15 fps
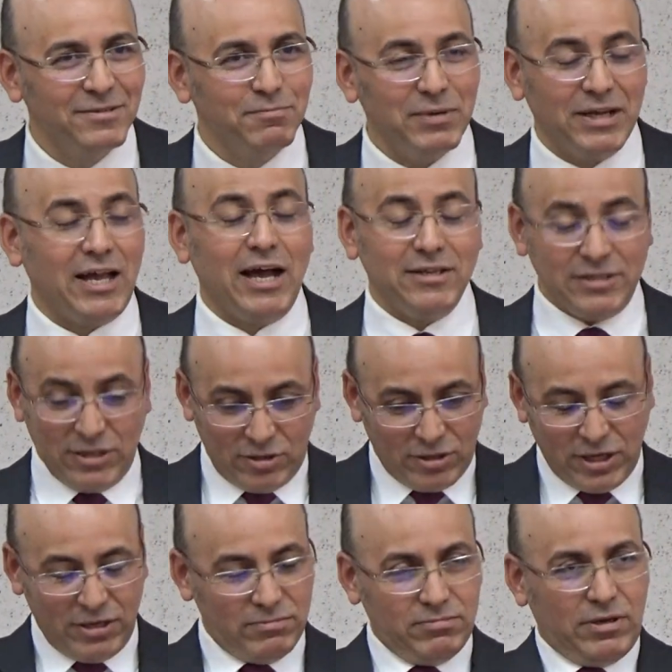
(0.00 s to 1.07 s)
but God said,
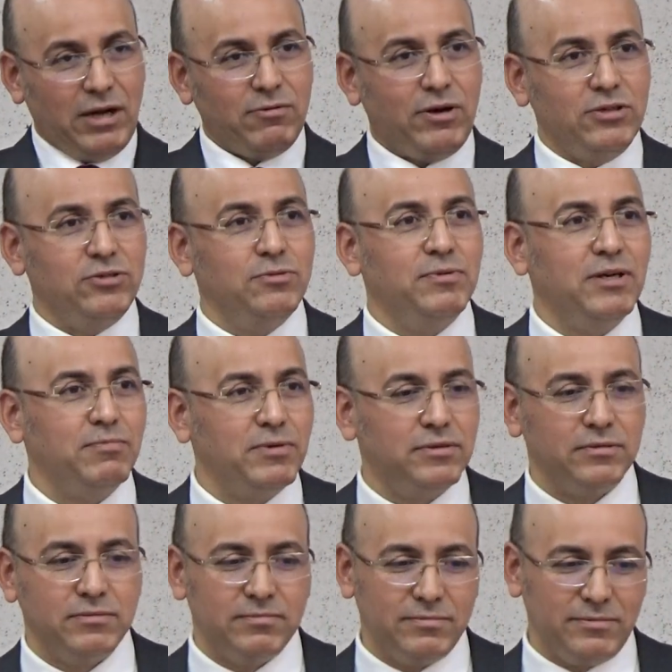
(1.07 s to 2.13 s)
okay, I want you to be a
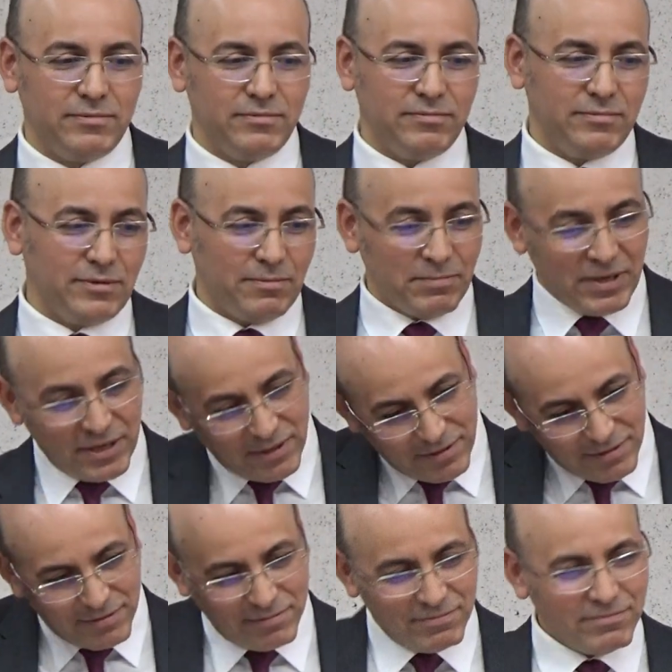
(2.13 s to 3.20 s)
pastor. Amen.
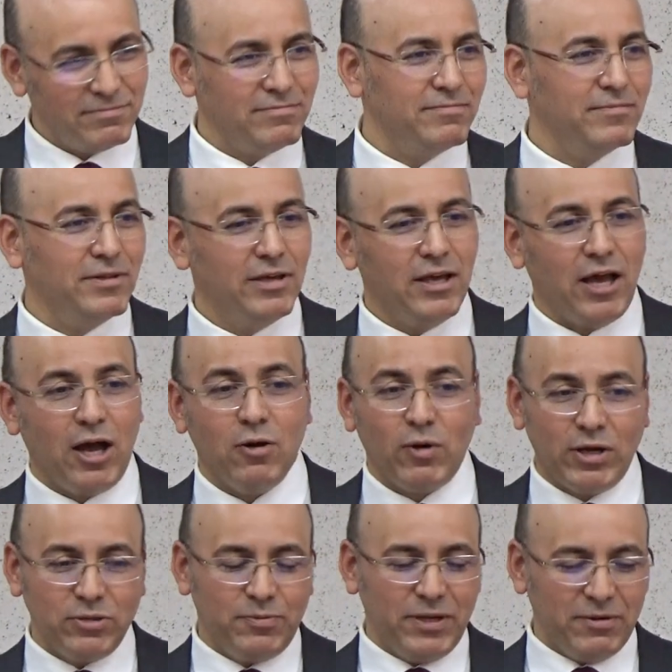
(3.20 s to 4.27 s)
I
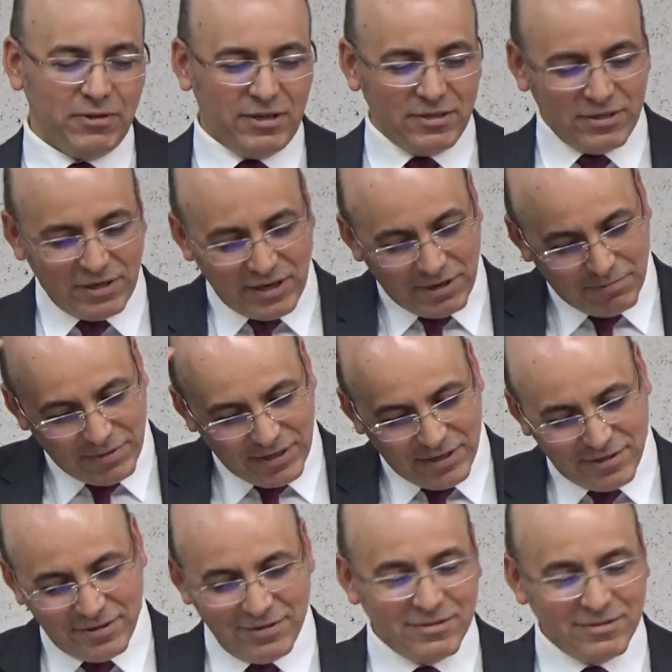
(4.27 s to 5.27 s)
want you to be a leader. Amen